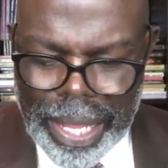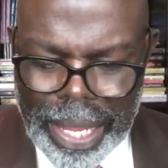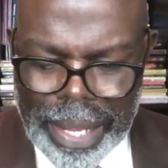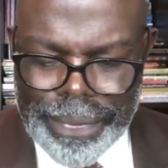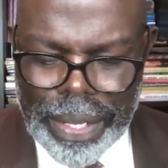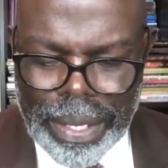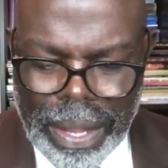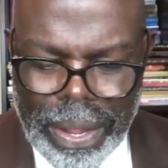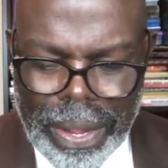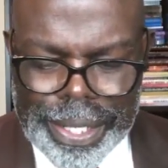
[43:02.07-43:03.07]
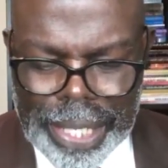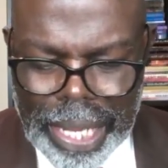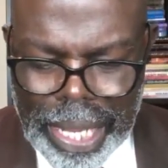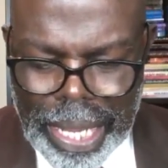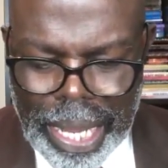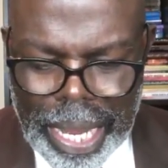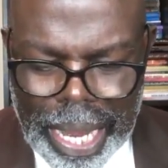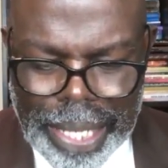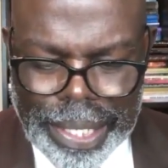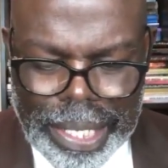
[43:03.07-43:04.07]
of the Lord
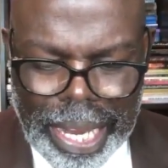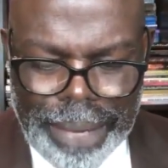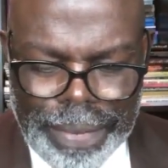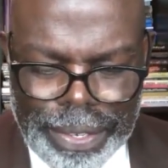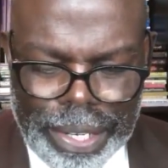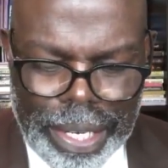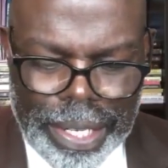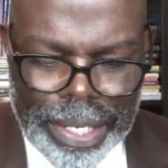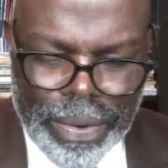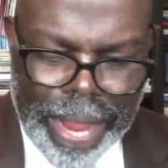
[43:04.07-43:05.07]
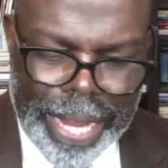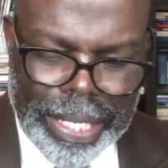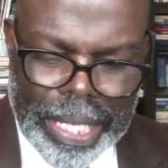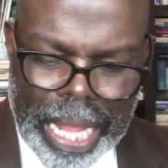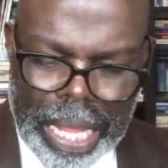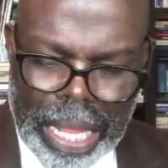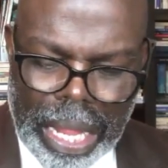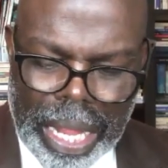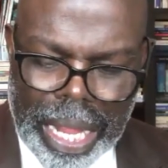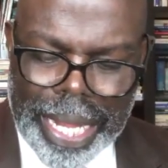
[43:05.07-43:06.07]
and Savior Jesus Christ, they
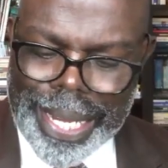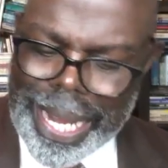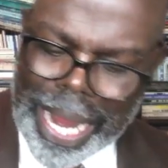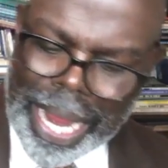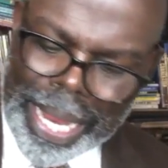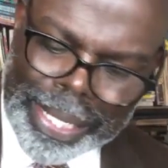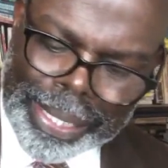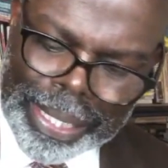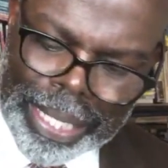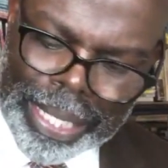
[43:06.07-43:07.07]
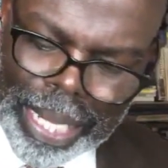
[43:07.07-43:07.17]
are again